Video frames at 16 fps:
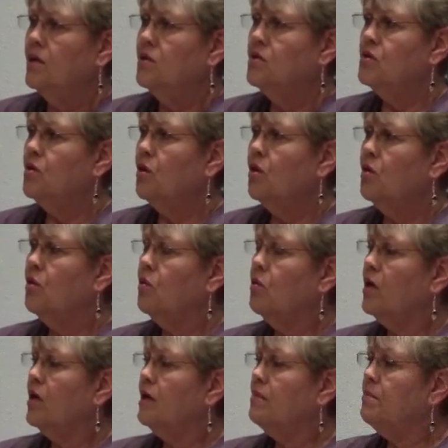
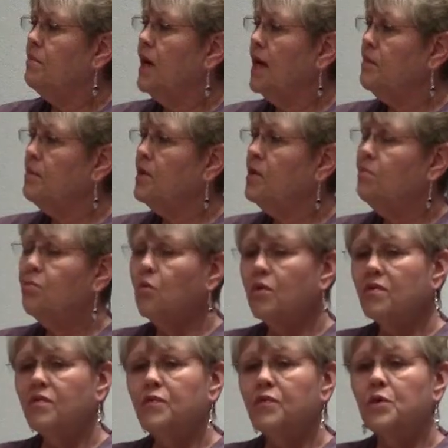So it might be
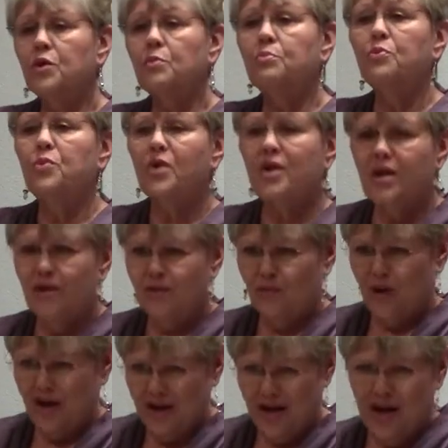important for you to
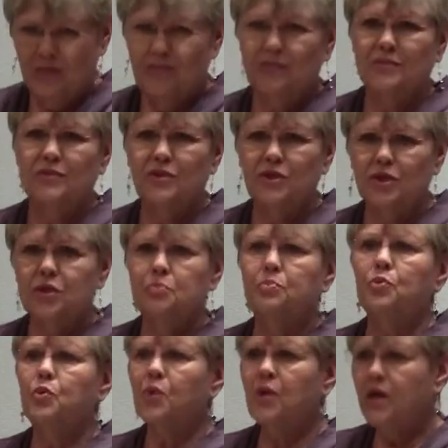breathe right now.
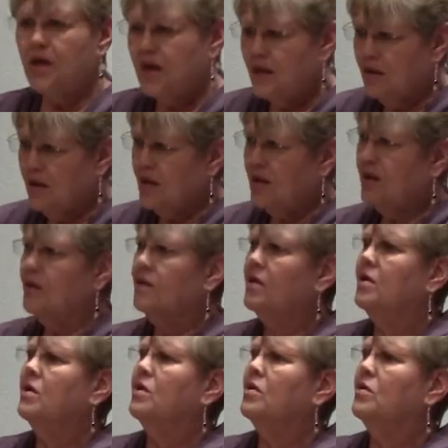Just breathing,
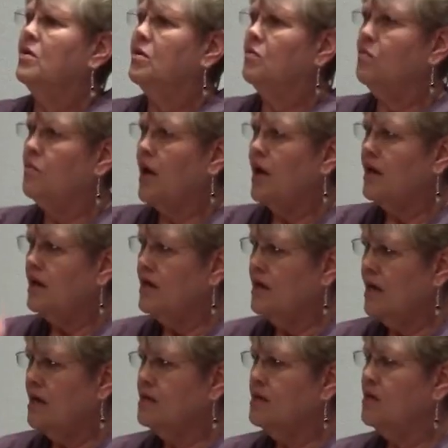
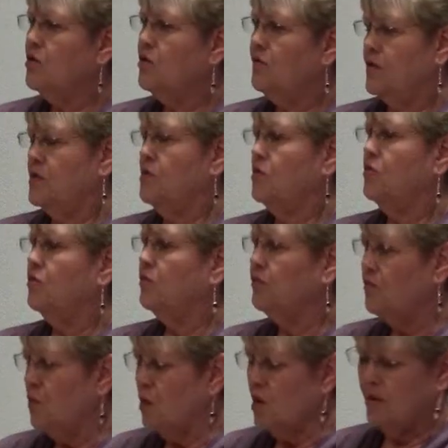recognizing your physical
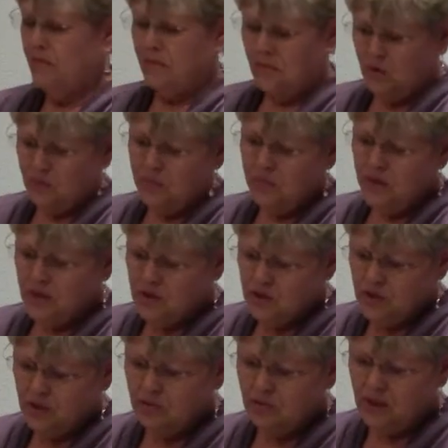form would be
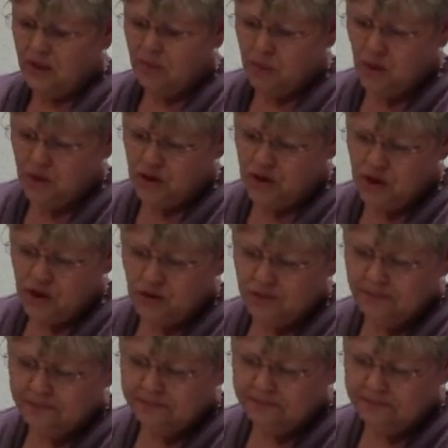extremely important to you.